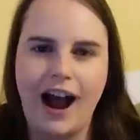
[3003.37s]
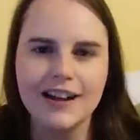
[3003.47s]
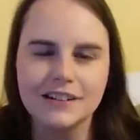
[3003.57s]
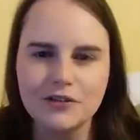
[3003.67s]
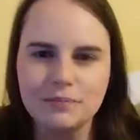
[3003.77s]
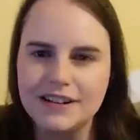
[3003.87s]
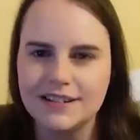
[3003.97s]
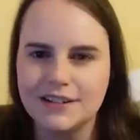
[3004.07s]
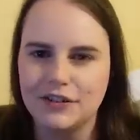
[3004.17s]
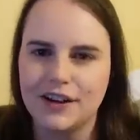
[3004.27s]
I delivered pizza
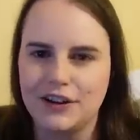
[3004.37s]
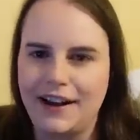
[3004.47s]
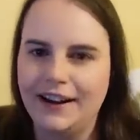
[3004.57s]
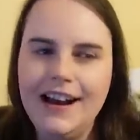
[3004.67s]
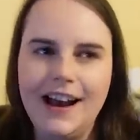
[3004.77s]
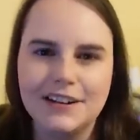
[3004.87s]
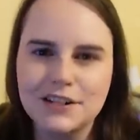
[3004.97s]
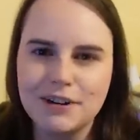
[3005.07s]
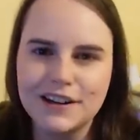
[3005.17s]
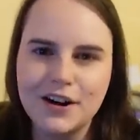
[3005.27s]
to you the other day and I just
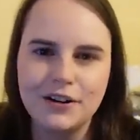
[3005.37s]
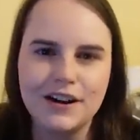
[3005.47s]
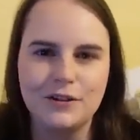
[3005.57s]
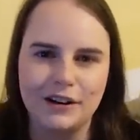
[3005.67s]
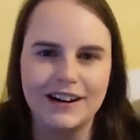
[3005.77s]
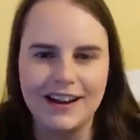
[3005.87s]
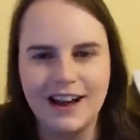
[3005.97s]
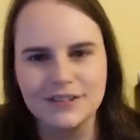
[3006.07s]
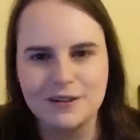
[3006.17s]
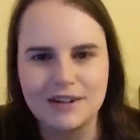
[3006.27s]
wanted to know if you wanted to hang
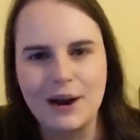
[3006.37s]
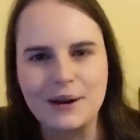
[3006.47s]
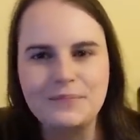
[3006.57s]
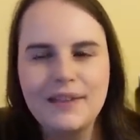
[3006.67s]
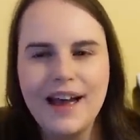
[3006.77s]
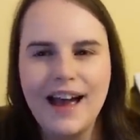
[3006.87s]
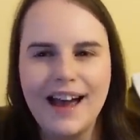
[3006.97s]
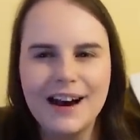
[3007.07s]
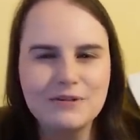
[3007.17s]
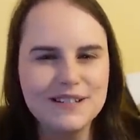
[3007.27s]
out sometime.
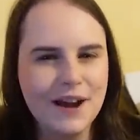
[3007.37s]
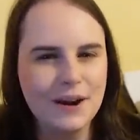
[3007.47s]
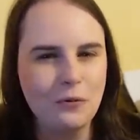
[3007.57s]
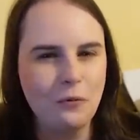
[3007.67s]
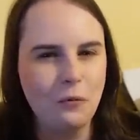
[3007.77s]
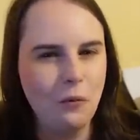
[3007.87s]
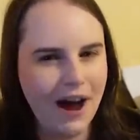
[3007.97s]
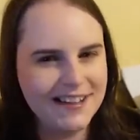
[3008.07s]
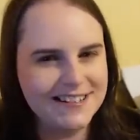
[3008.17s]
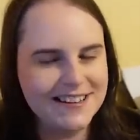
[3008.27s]
And I was like,
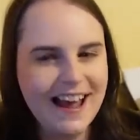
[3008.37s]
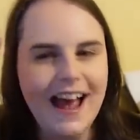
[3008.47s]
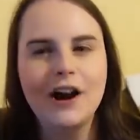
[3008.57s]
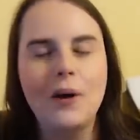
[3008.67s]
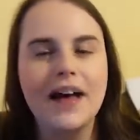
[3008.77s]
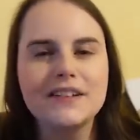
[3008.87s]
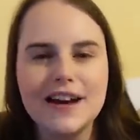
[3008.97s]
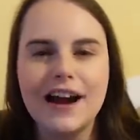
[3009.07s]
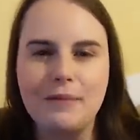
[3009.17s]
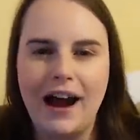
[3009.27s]
what? And oh, at the
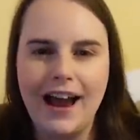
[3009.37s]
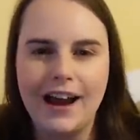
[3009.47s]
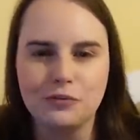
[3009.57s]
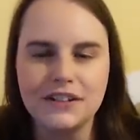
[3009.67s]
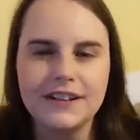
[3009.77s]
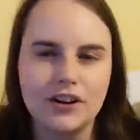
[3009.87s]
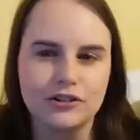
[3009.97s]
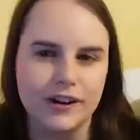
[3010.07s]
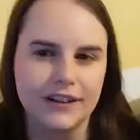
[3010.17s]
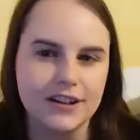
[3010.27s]
time I had really long
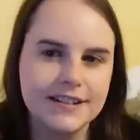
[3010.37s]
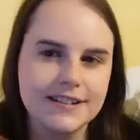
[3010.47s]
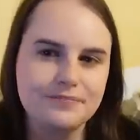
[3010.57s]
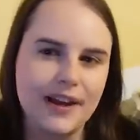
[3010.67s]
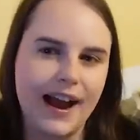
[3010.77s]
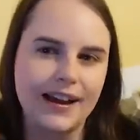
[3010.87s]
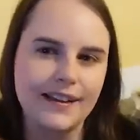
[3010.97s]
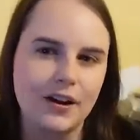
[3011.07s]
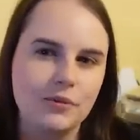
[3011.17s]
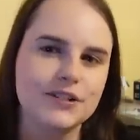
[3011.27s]
dreadlocks. I had
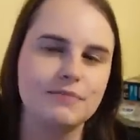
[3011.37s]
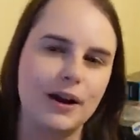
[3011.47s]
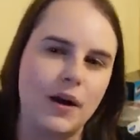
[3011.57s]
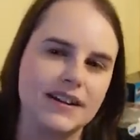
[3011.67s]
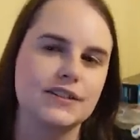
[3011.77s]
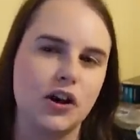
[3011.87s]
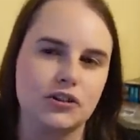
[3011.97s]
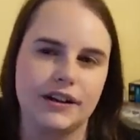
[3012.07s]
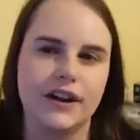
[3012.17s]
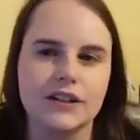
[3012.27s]
like almost to my waist long
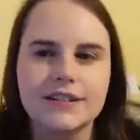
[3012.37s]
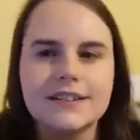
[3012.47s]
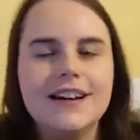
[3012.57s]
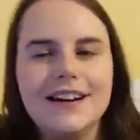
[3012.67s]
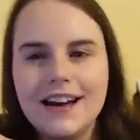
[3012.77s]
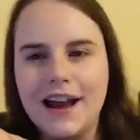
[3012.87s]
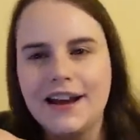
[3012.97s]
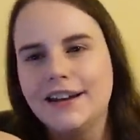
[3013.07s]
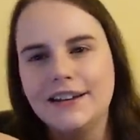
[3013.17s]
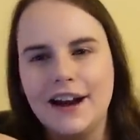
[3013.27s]
dreadlocks
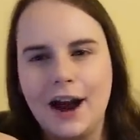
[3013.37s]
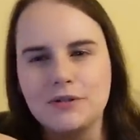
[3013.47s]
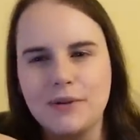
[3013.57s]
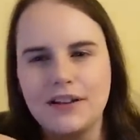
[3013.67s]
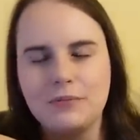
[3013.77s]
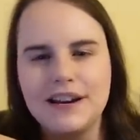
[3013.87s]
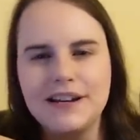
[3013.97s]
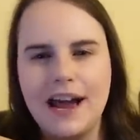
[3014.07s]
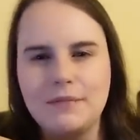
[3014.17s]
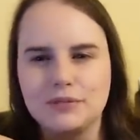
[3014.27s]
and I was wearing like when he
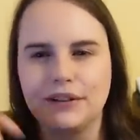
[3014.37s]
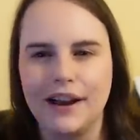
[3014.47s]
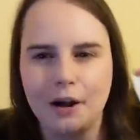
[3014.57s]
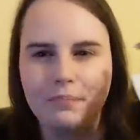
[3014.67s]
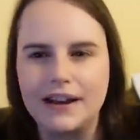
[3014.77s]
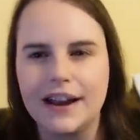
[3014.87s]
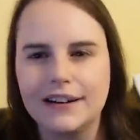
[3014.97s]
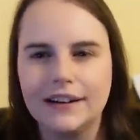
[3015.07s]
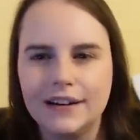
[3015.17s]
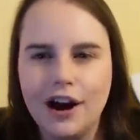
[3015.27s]
came I was wearing like a
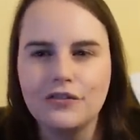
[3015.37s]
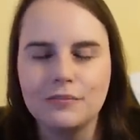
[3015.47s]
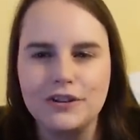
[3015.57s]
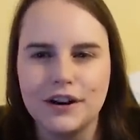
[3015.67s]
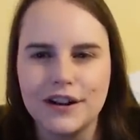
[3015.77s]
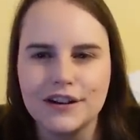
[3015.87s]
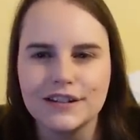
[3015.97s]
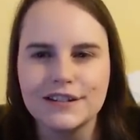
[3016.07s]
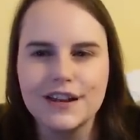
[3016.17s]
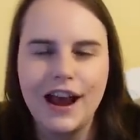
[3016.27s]
bandana over my
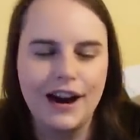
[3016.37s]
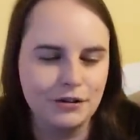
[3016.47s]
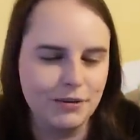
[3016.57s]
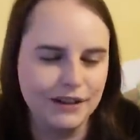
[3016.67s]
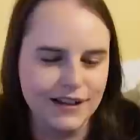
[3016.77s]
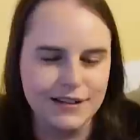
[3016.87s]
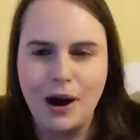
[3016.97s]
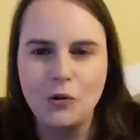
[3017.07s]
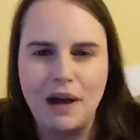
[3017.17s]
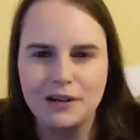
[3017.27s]
dreadlocks and I was wearing like some
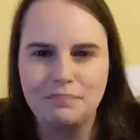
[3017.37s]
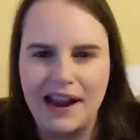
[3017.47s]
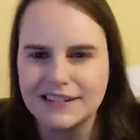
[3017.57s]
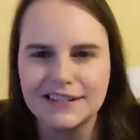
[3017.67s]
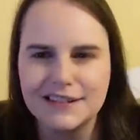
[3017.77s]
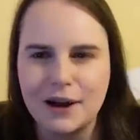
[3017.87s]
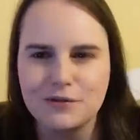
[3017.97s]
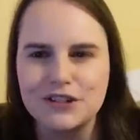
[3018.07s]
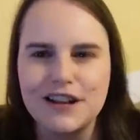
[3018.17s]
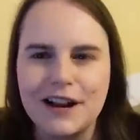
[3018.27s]
homemade pants that were just like